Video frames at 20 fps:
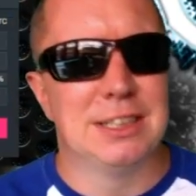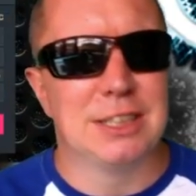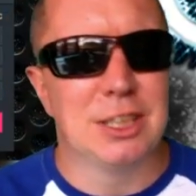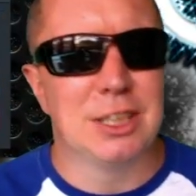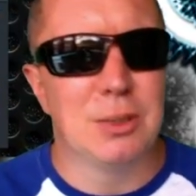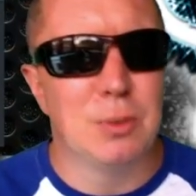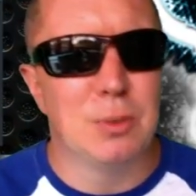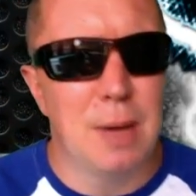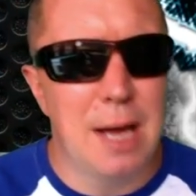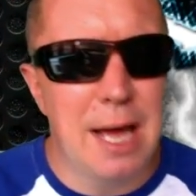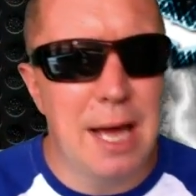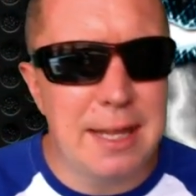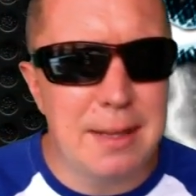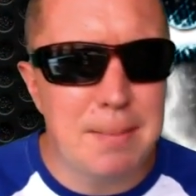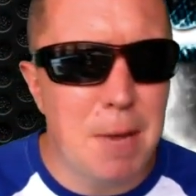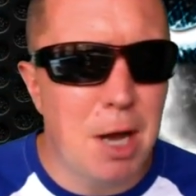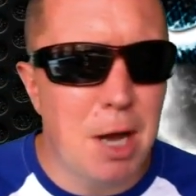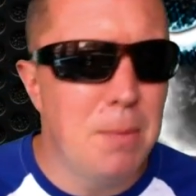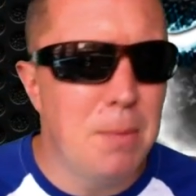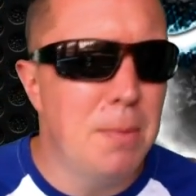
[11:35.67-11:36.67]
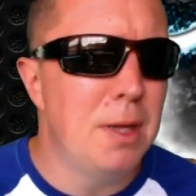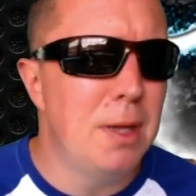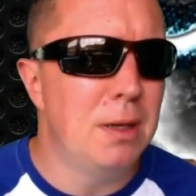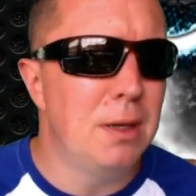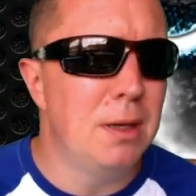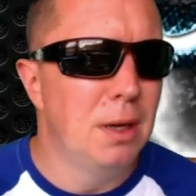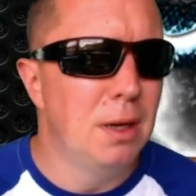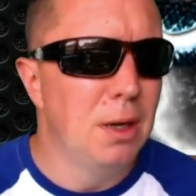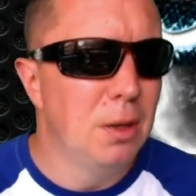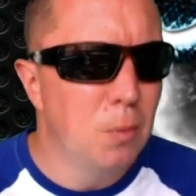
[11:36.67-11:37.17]
So at the
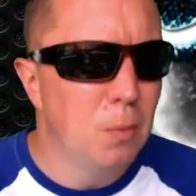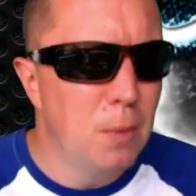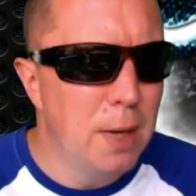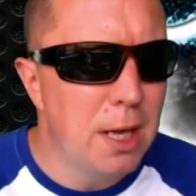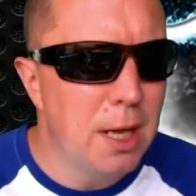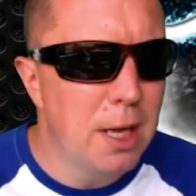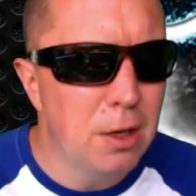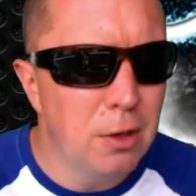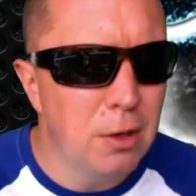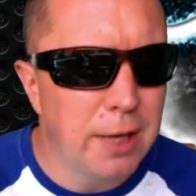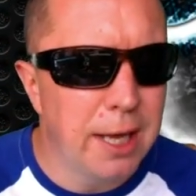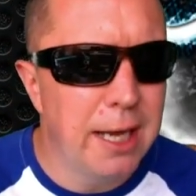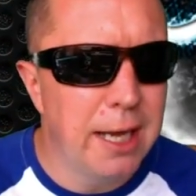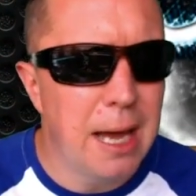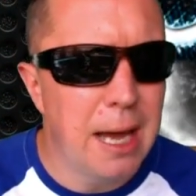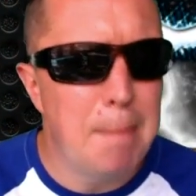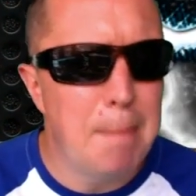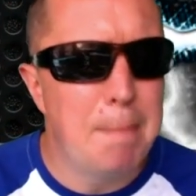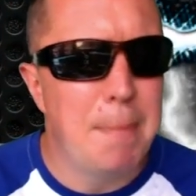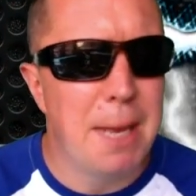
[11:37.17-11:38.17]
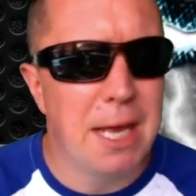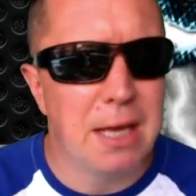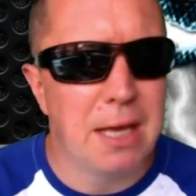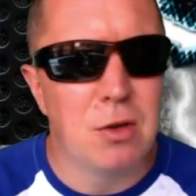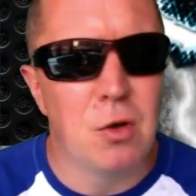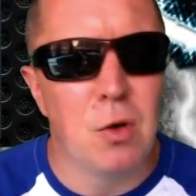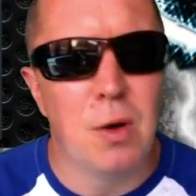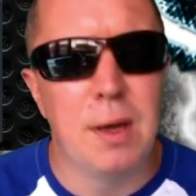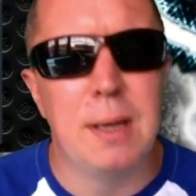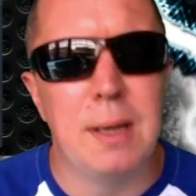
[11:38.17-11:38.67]
moment we are looking at
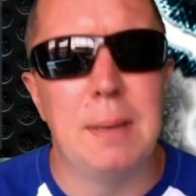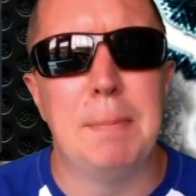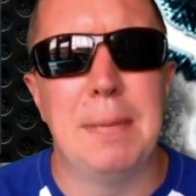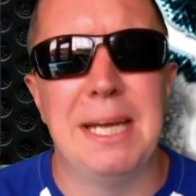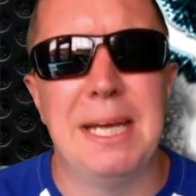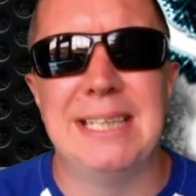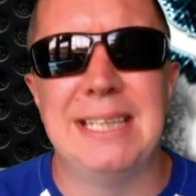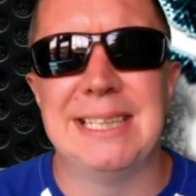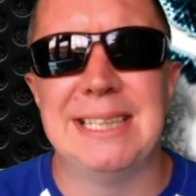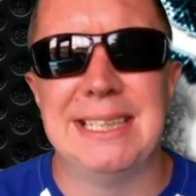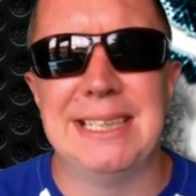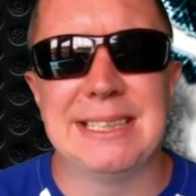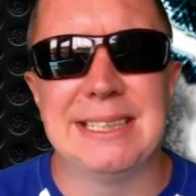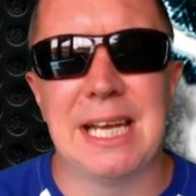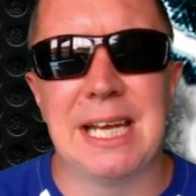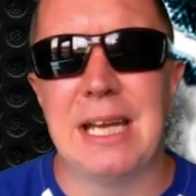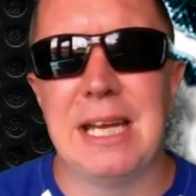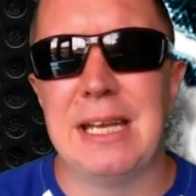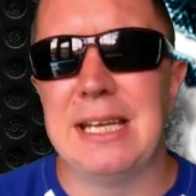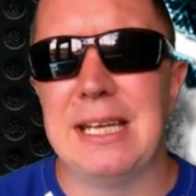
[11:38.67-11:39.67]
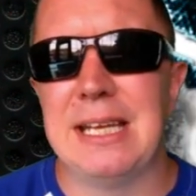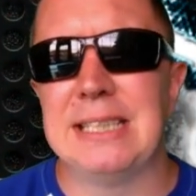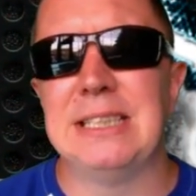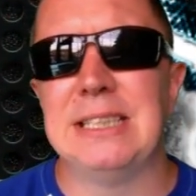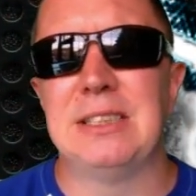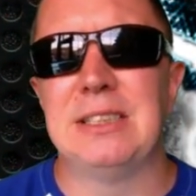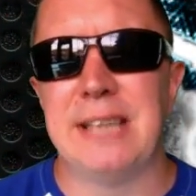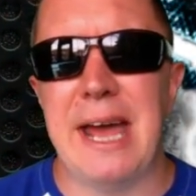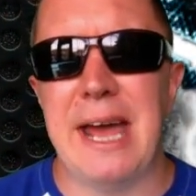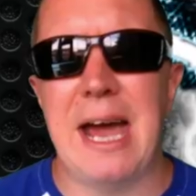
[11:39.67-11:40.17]
Bitcoin BTC, and this
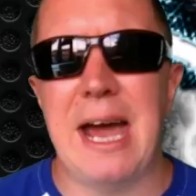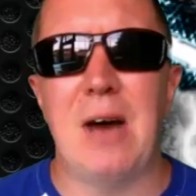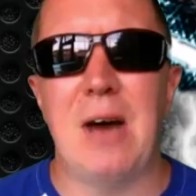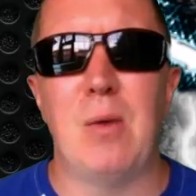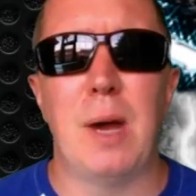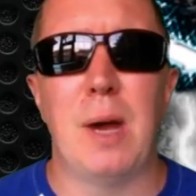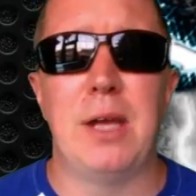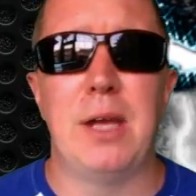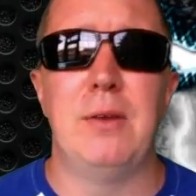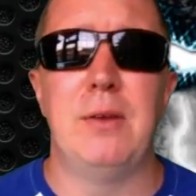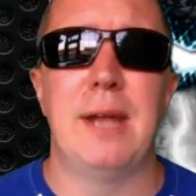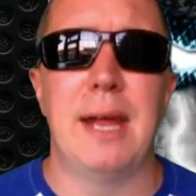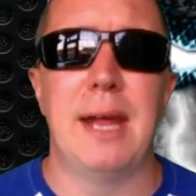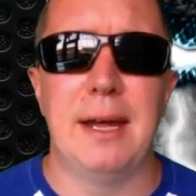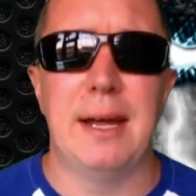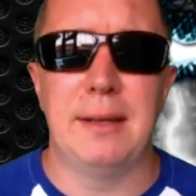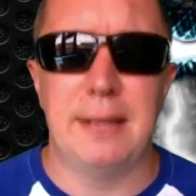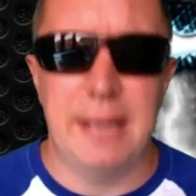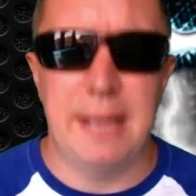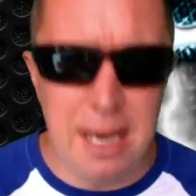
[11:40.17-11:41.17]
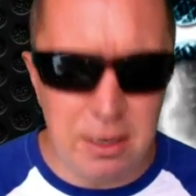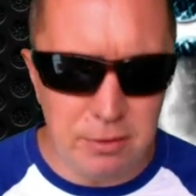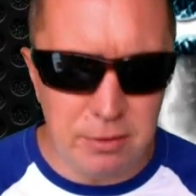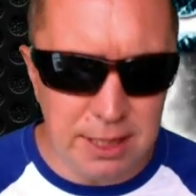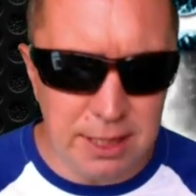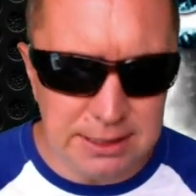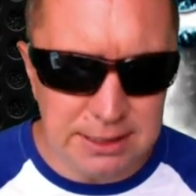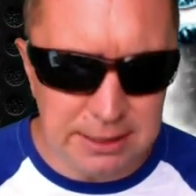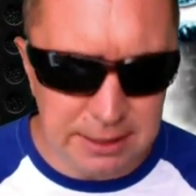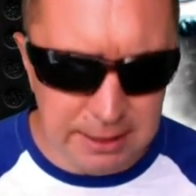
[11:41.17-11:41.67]
is now where you now
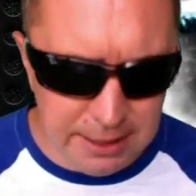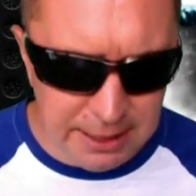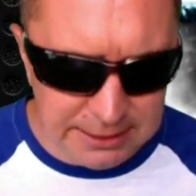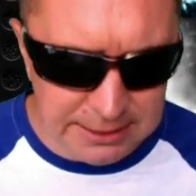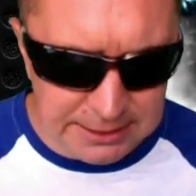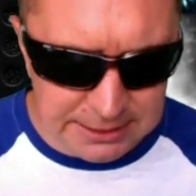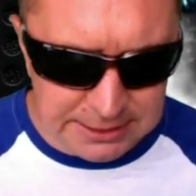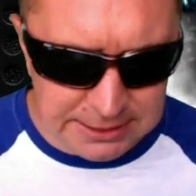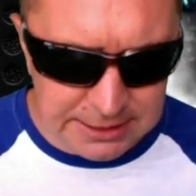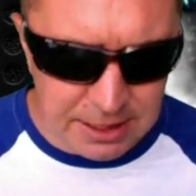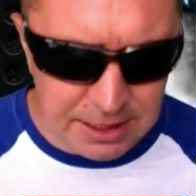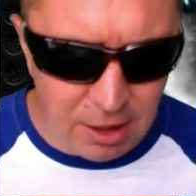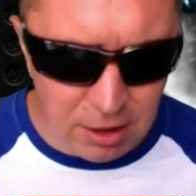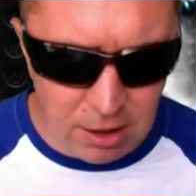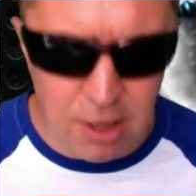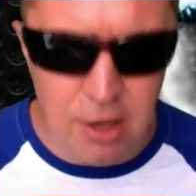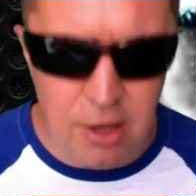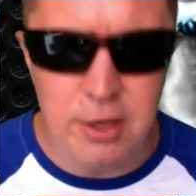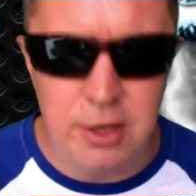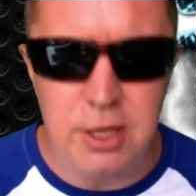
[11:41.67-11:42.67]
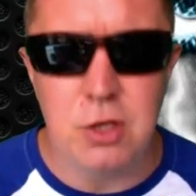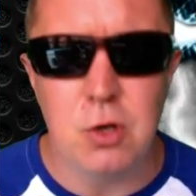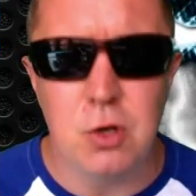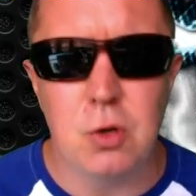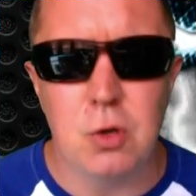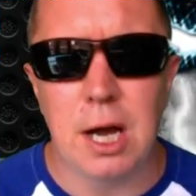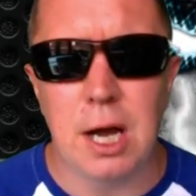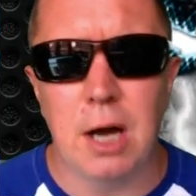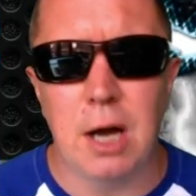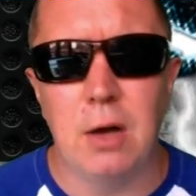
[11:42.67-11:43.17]
need to start learning
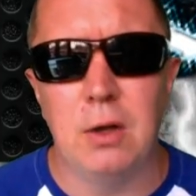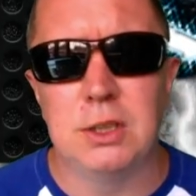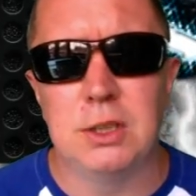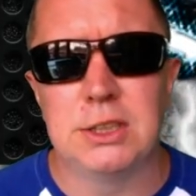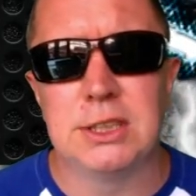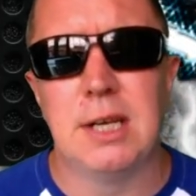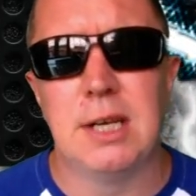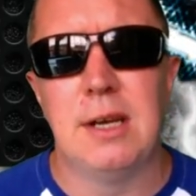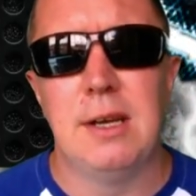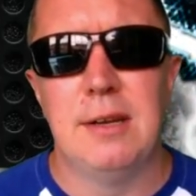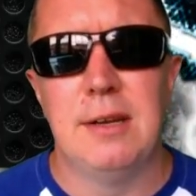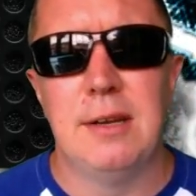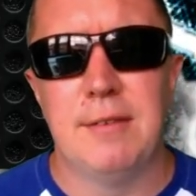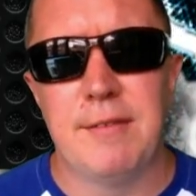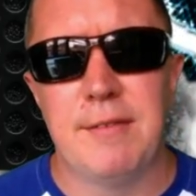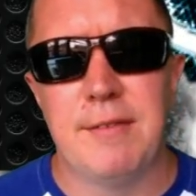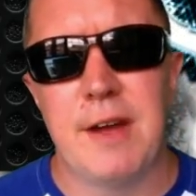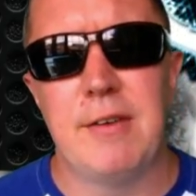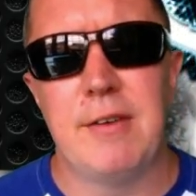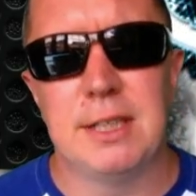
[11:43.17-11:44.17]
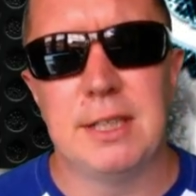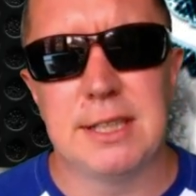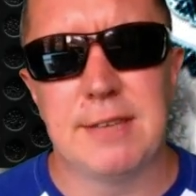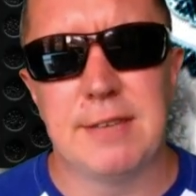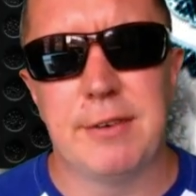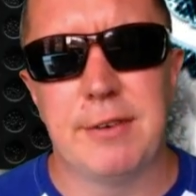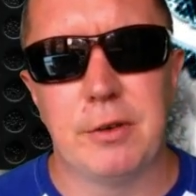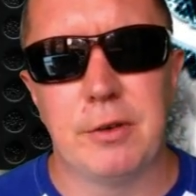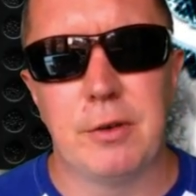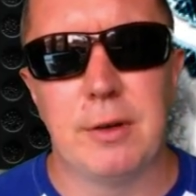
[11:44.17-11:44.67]
your codes for various
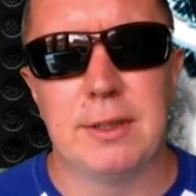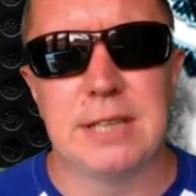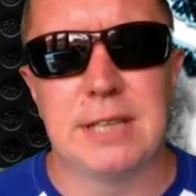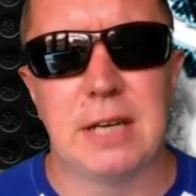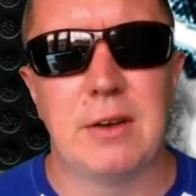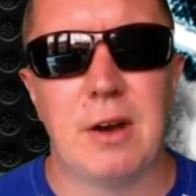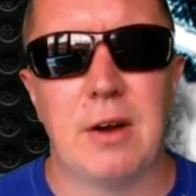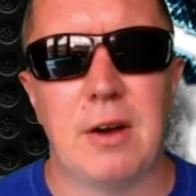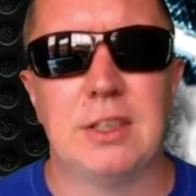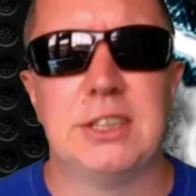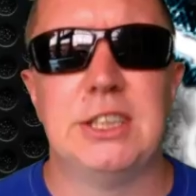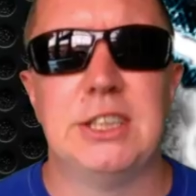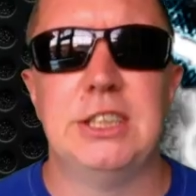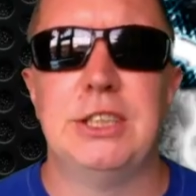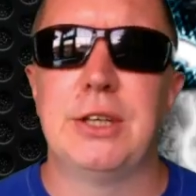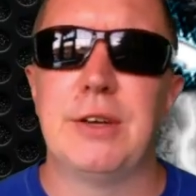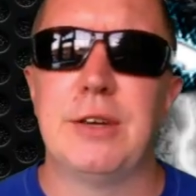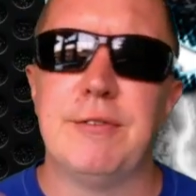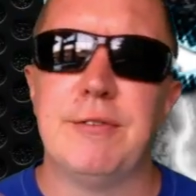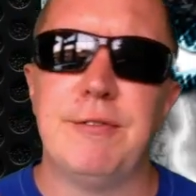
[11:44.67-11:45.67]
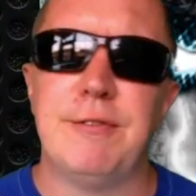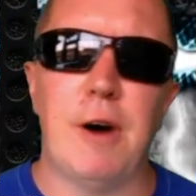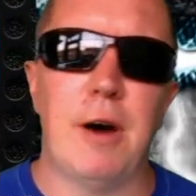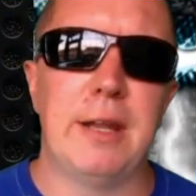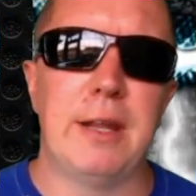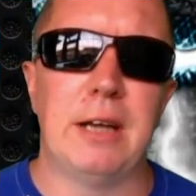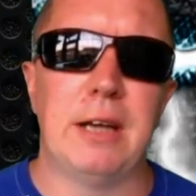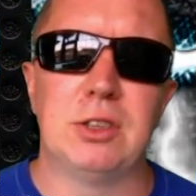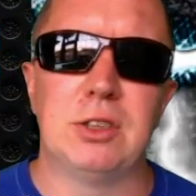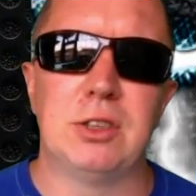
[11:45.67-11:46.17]
different cryptocurrencies. You can
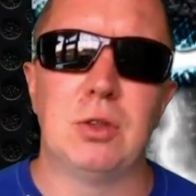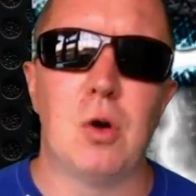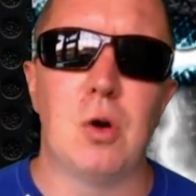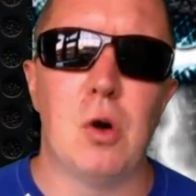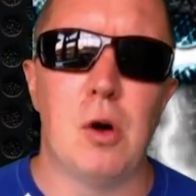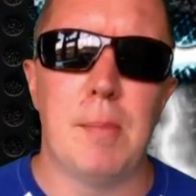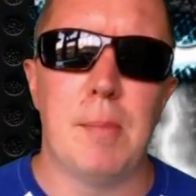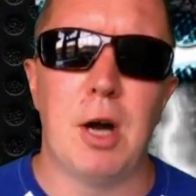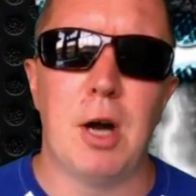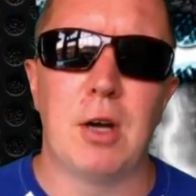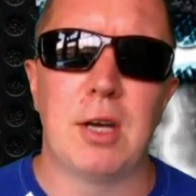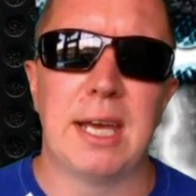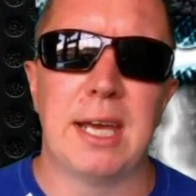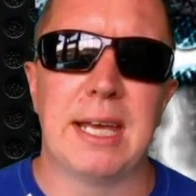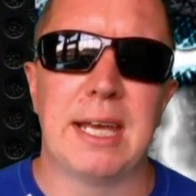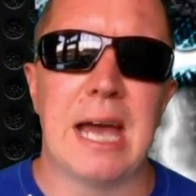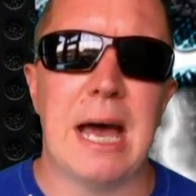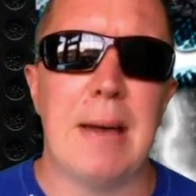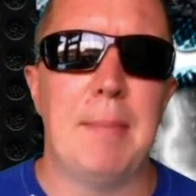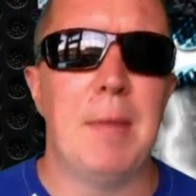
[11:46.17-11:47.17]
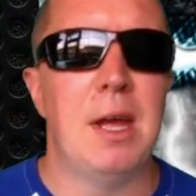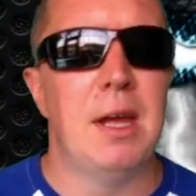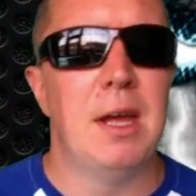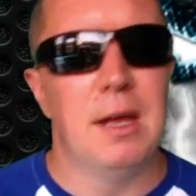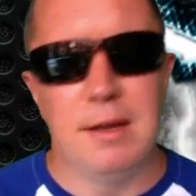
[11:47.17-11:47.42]
find those on CoinMarketCap.